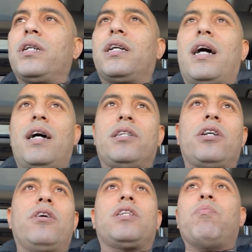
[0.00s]
and
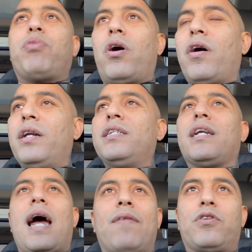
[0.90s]
concerts and parties
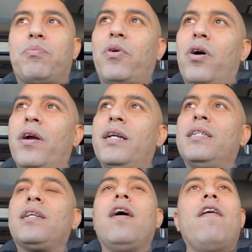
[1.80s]
and after
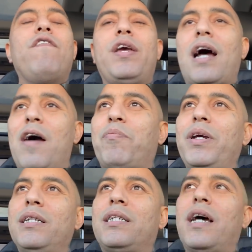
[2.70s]
parties,
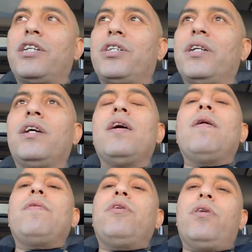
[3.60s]
VIP section,
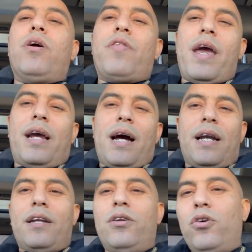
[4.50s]
you know, they
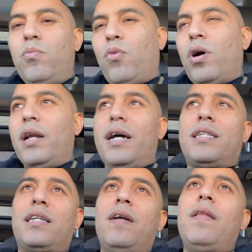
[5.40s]
kind of knew more or
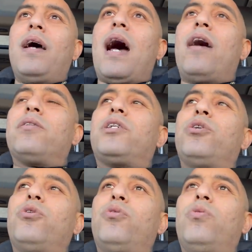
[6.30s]
less how
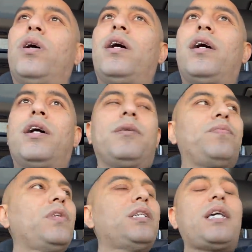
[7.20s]
to um,
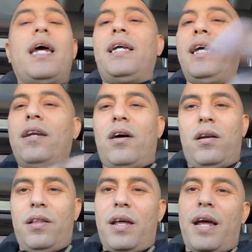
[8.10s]
take in
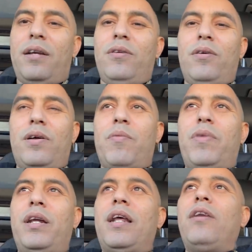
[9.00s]
all of that. You know what I
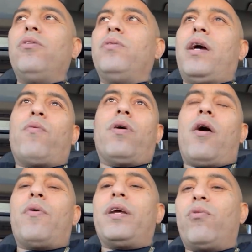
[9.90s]
mean? They knew they were
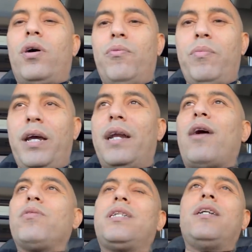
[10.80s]
already grown men. I
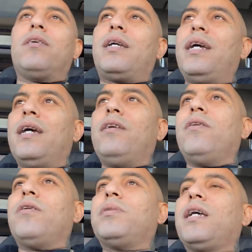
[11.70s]
was still a kid. You
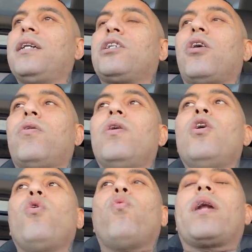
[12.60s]
know what I'm saying? So
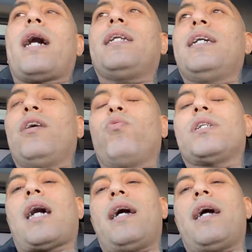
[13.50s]
what I did was I